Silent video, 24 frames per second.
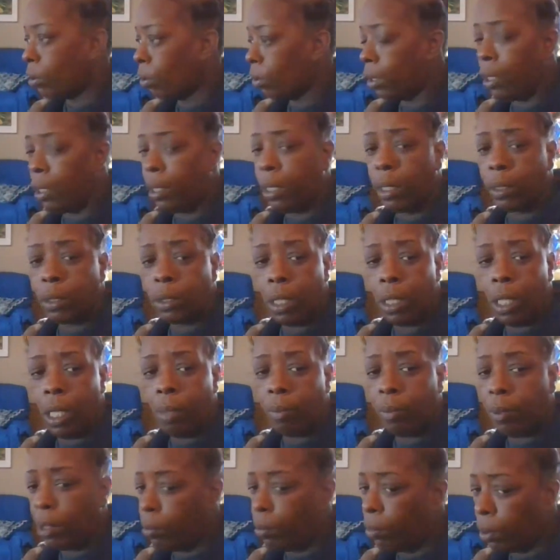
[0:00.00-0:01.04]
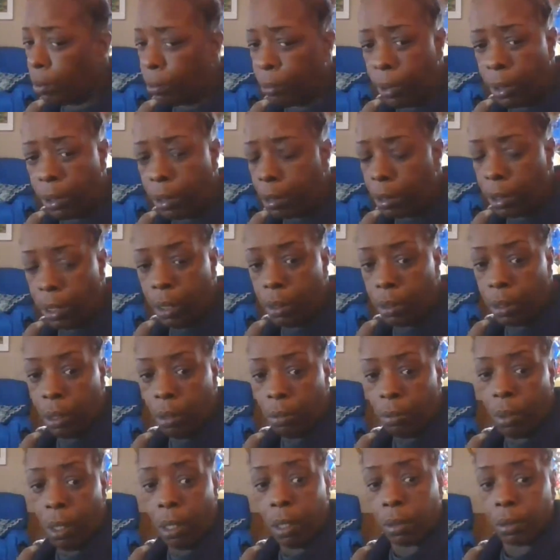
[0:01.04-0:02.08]
go get that job. You don't want to work, and now
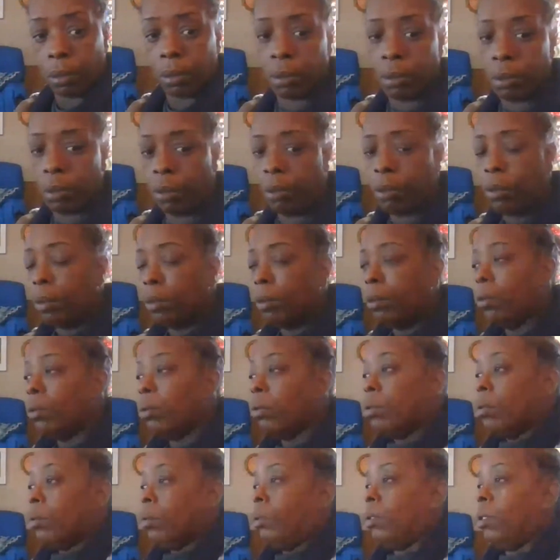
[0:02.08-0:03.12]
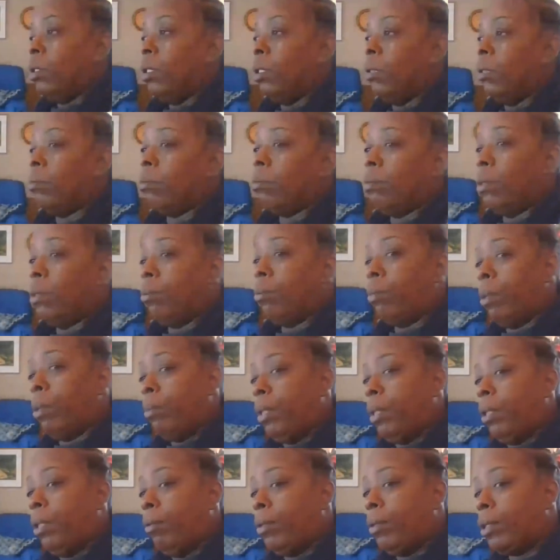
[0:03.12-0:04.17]
don't work. You know, I
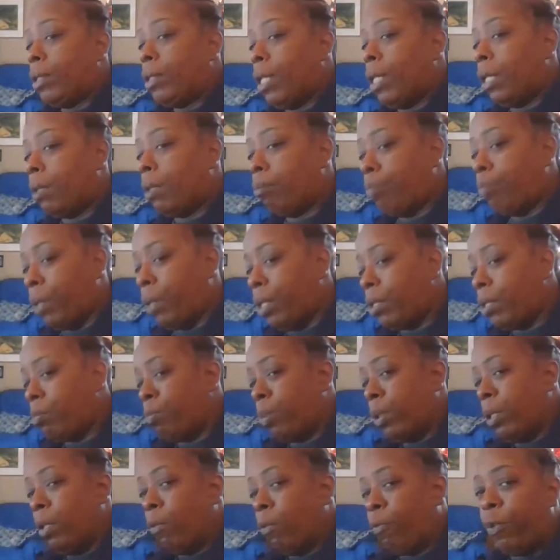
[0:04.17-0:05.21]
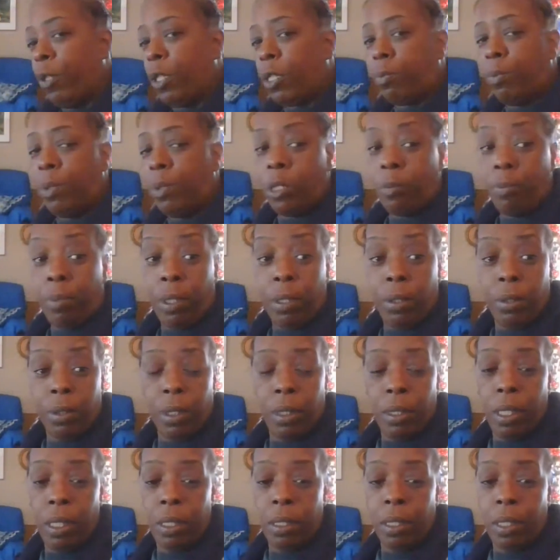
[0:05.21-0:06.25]
mean, it's not the best benefits, but it's better
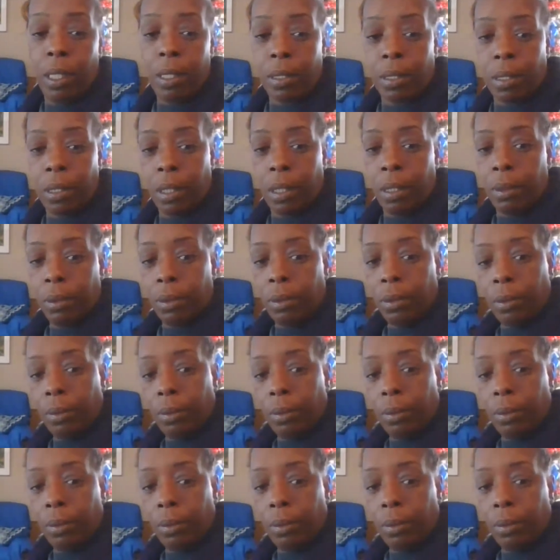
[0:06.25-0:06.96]
than nothing. I say.